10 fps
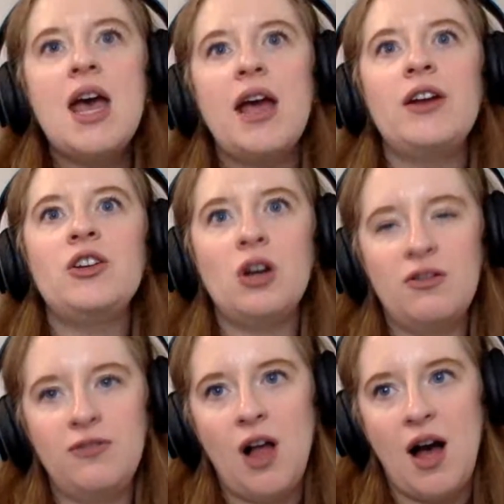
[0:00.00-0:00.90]
And
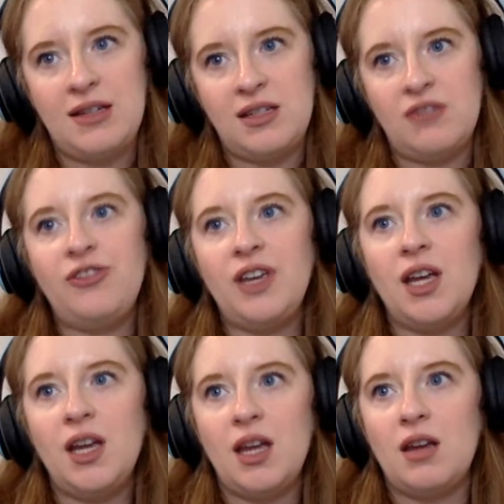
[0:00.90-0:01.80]
your
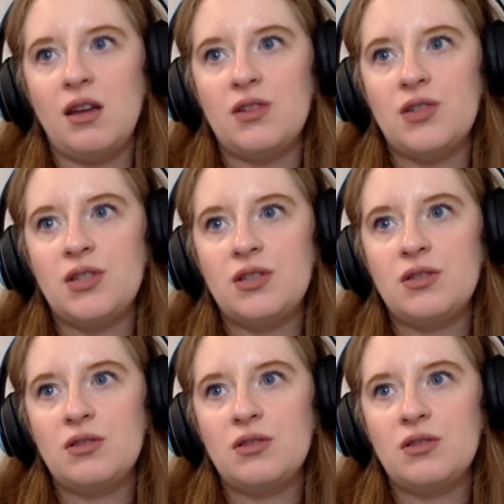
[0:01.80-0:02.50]
philosophy is